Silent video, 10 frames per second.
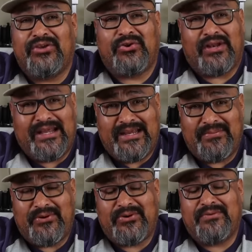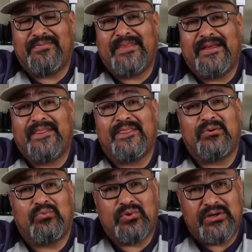your labor,
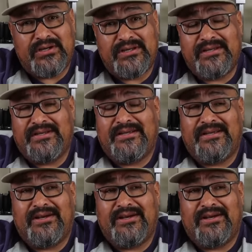the wood,